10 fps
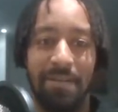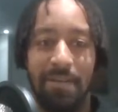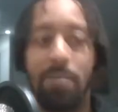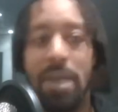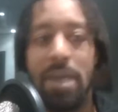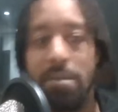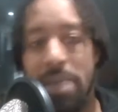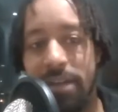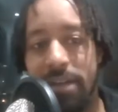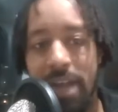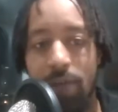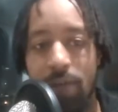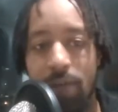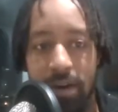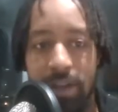Mate, me and Dean
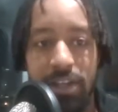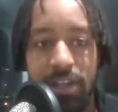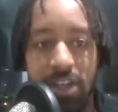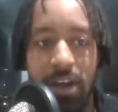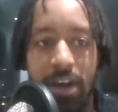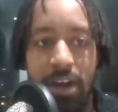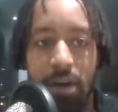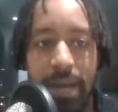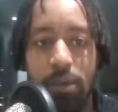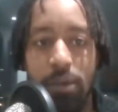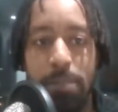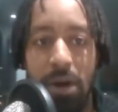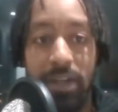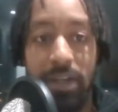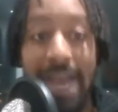recognised this early on. It was bollocks.